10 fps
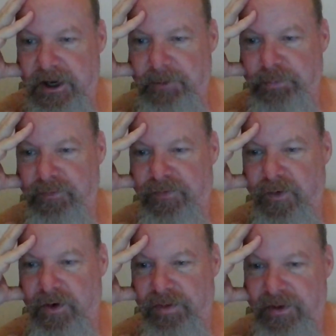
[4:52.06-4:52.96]
April
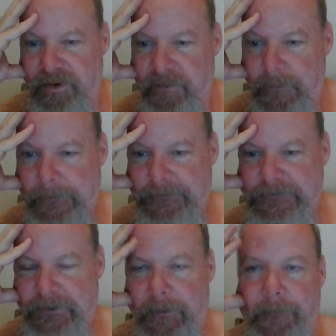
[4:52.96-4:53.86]
4th.
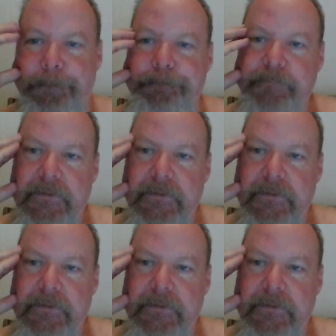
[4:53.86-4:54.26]
So